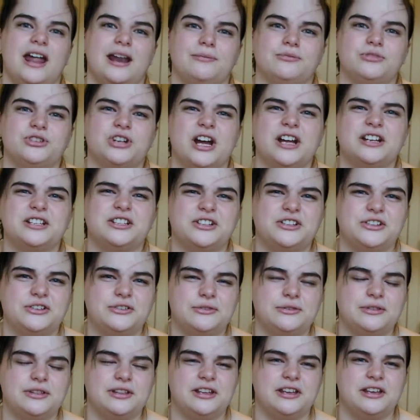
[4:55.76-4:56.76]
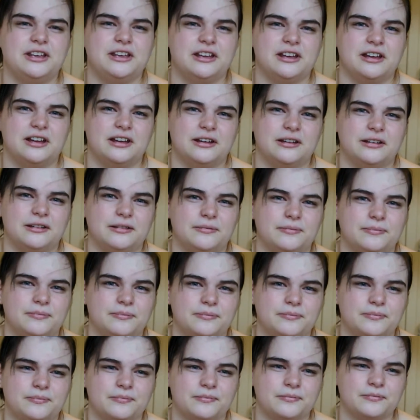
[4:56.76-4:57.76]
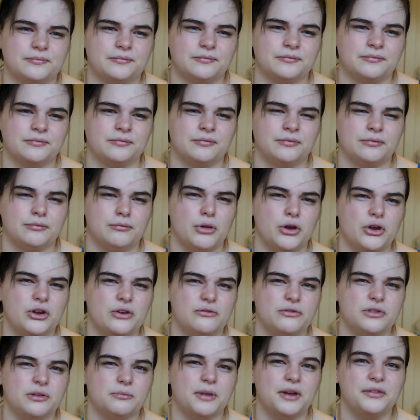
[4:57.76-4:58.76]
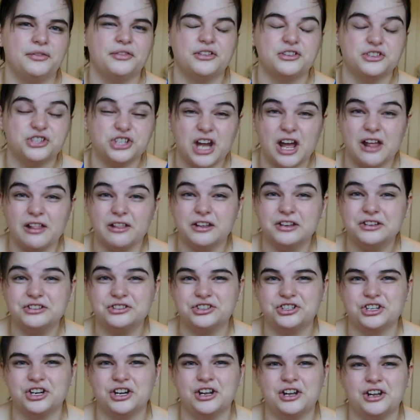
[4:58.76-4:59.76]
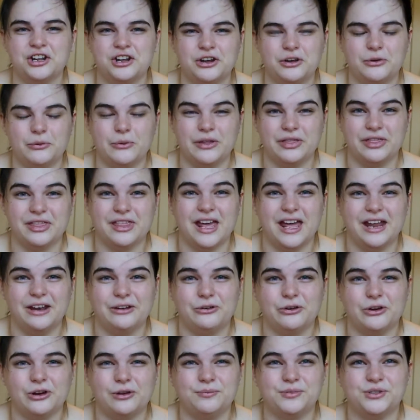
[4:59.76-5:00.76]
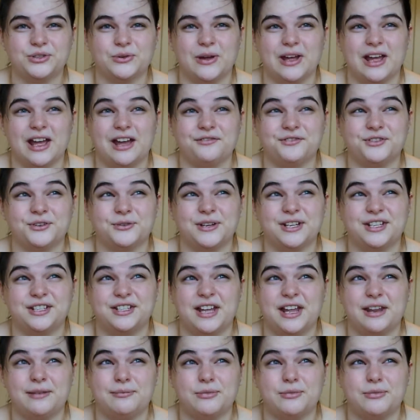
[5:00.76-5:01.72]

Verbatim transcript: I'm trying to do the uh, Book of the Month challenge with that group, so I have to read 10